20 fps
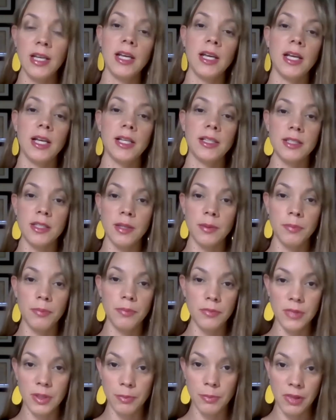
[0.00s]
It's the
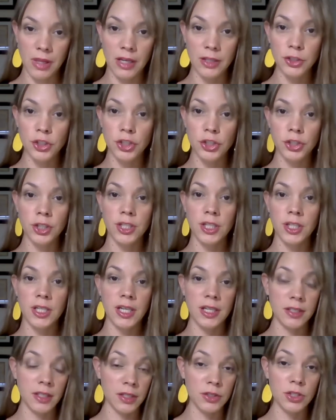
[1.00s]
blood sugar
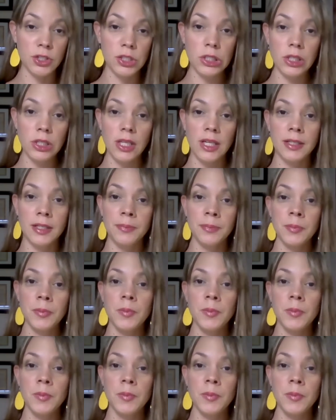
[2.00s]
and insulin.